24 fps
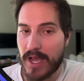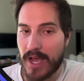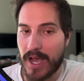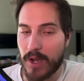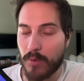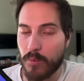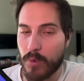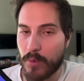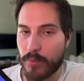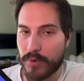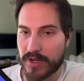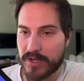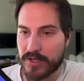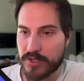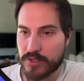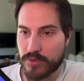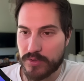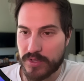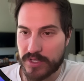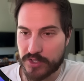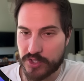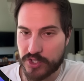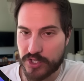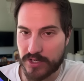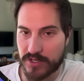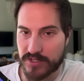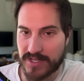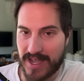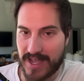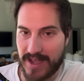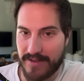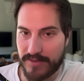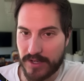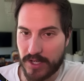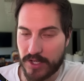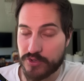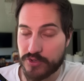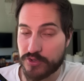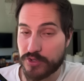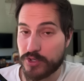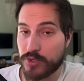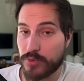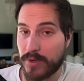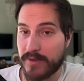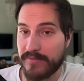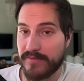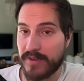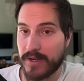what we're going to do this year is I have a
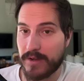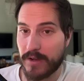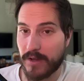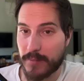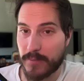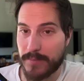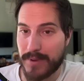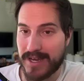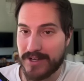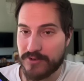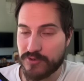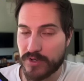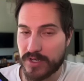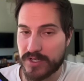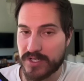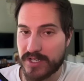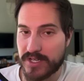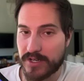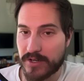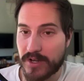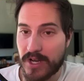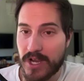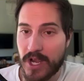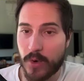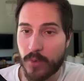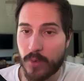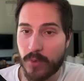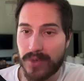$125 Patreon tier.